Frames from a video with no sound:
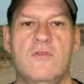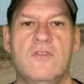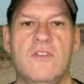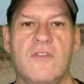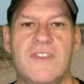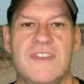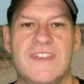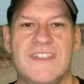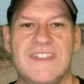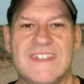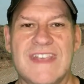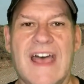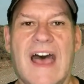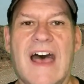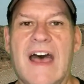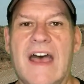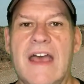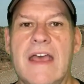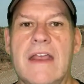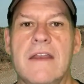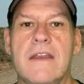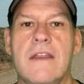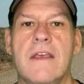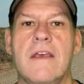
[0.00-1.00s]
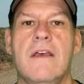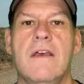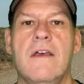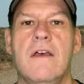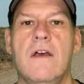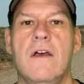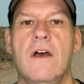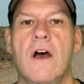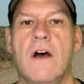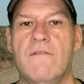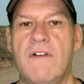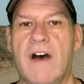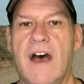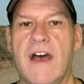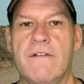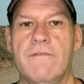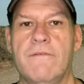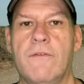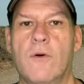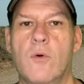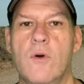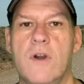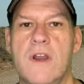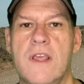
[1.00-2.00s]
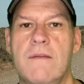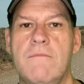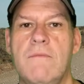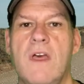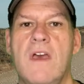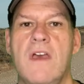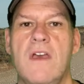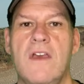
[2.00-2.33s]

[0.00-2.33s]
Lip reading: on the side of I-40.